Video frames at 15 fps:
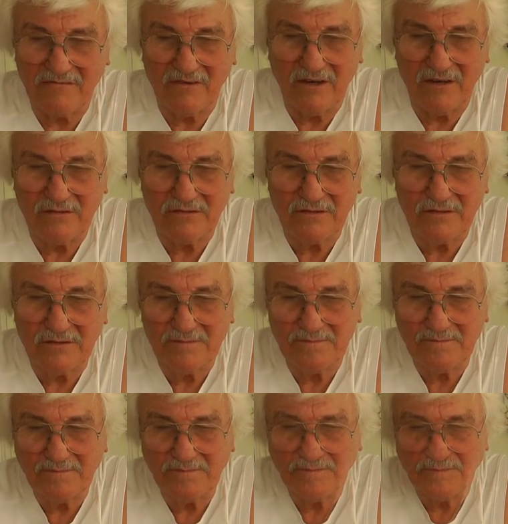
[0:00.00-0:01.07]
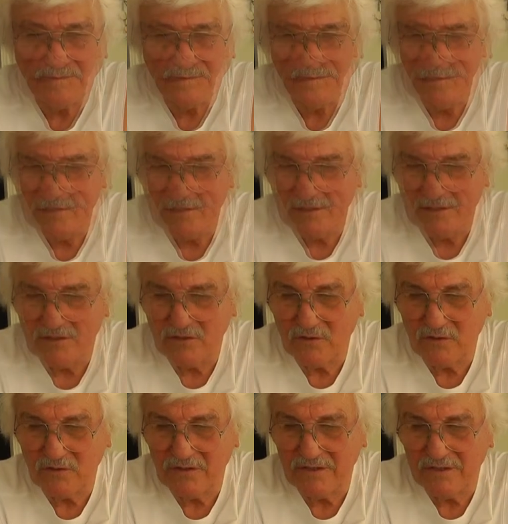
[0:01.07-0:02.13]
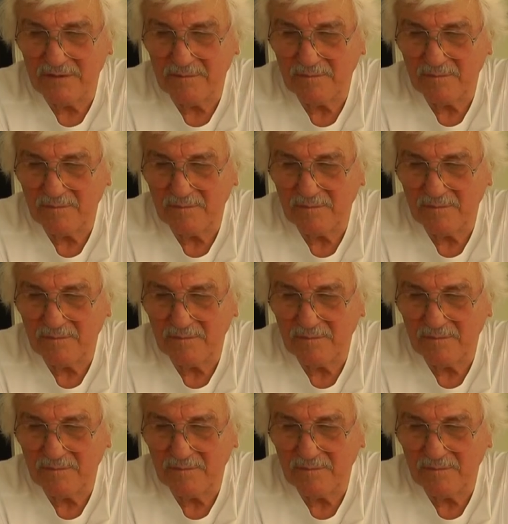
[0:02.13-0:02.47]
road. They saw